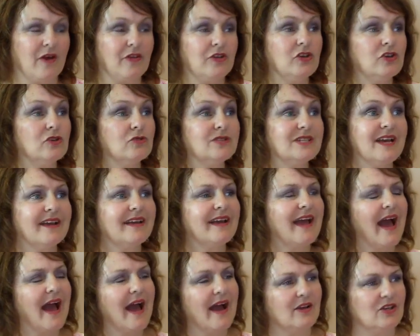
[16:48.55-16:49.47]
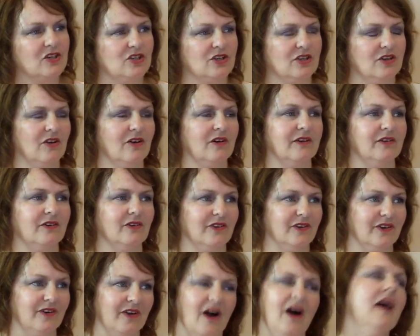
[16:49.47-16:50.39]
Whether you take action on it
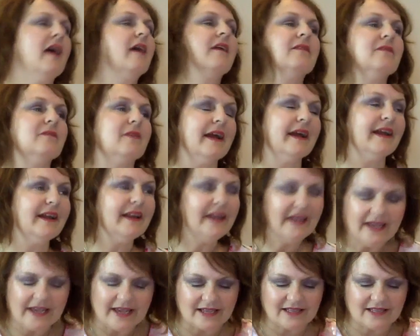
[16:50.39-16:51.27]
or not, right?